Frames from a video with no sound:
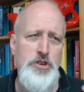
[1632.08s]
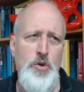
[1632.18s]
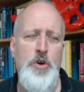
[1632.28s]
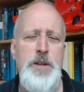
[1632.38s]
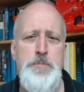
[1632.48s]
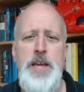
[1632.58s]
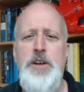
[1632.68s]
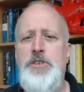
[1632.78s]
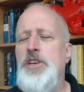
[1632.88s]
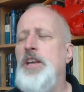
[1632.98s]
Jordan
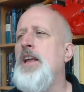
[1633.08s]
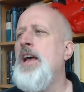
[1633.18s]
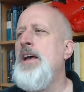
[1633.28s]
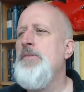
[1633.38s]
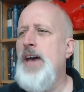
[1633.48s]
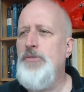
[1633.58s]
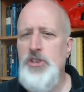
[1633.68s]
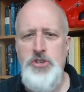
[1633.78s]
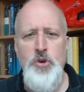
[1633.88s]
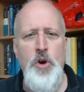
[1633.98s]
Peterson that the
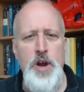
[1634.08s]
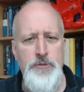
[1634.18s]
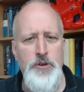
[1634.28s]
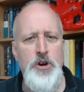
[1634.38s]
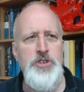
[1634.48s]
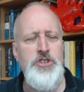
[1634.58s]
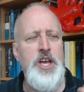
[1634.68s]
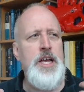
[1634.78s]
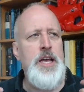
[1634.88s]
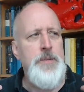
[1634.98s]
story verse
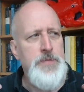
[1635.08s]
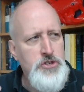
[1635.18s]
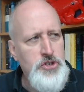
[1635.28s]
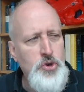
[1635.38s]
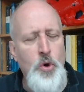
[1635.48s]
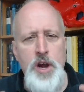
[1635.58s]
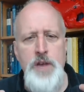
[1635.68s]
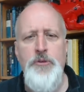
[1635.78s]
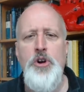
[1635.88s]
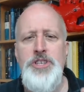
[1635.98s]

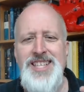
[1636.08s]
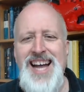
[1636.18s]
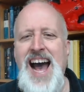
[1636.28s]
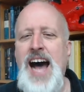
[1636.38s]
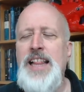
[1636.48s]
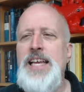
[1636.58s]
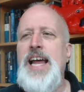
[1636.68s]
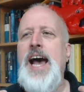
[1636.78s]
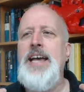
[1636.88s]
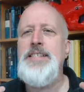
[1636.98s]

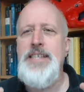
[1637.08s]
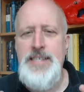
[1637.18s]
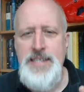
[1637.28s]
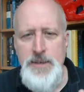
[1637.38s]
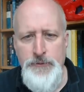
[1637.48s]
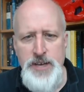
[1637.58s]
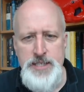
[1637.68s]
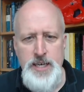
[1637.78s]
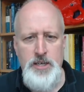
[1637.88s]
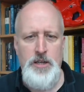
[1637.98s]
colonizes the
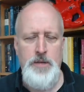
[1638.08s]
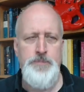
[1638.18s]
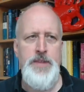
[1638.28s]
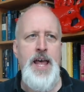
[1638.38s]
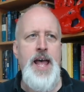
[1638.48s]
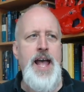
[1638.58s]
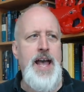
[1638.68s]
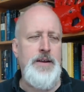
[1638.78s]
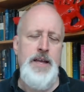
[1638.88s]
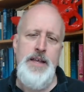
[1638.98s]
physical,
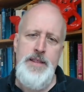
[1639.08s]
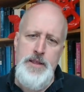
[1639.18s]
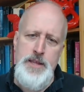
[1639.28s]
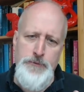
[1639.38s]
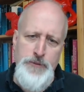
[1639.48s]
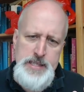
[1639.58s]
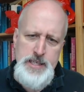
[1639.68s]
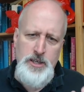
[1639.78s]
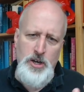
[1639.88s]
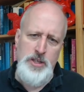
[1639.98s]
and that the
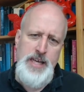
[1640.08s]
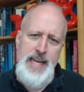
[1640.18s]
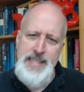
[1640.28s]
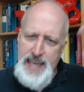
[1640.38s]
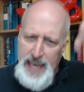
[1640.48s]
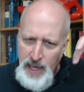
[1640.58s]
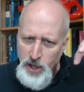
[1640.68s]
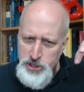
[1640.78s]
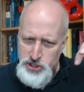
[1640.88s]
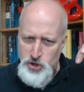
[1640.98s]
physical can
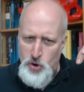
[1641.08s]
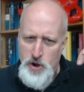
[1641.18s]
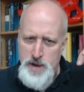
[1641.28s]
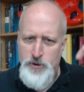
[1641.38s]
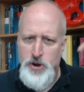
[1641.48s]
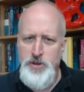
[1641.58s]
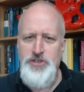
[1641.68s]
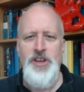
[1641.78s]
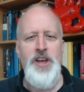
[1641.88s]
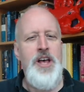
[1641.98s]
kill the story
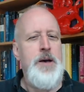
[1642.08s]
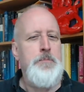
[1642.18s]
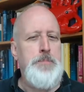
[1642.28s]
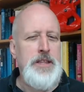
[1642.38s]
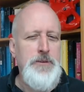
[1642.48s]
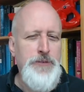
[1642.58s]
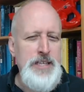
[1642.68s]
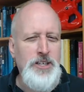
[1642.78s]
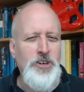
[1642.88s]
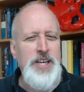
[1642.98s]
verse. But the
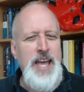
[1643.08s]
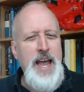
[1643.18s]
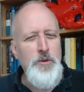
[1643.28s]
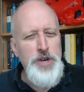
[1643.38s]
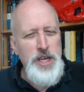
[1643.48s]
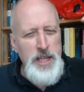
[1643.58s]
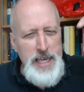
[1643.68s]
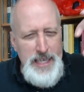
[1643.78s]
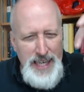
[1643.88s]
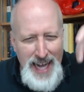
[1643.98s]
physical can't
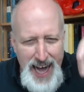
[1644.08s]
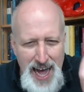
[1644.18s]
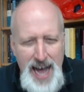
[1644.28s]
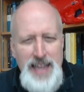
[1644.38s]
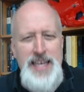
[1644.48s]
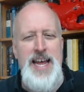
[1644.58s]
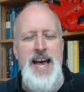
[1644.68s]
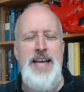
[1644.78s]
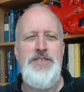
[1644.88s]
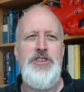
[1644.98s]
really
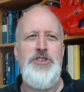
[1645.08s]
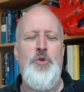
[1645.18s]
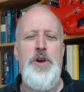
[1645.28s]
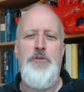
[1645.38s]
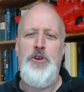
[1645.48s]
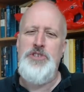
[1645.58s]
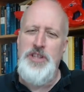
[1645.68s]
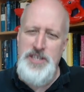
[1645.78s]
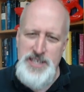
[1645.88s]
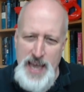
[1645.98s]
colonize the story verse
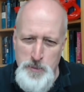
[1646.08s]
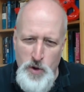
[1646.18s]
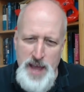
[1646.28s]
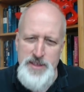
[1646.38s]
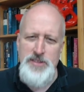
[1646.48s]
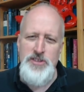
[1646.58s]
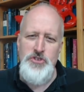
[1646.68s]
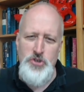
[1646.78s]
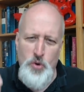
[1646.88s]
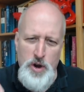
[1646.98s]
in the same way that the
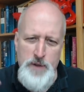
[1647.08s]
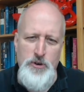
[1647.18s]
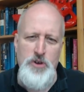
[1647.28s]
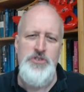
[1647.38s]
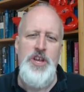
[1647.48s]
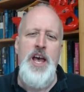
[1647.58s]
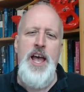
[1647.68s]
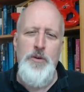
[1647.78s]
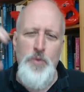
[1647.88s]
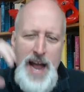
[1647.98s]
story verse
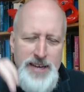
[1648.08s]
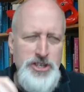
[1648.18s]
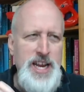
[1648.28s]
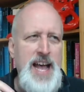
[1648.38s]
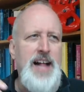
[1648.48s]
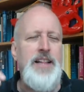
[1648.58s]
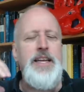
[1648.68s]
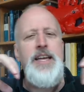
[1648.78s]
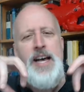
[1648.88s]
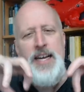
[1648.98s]
and rationality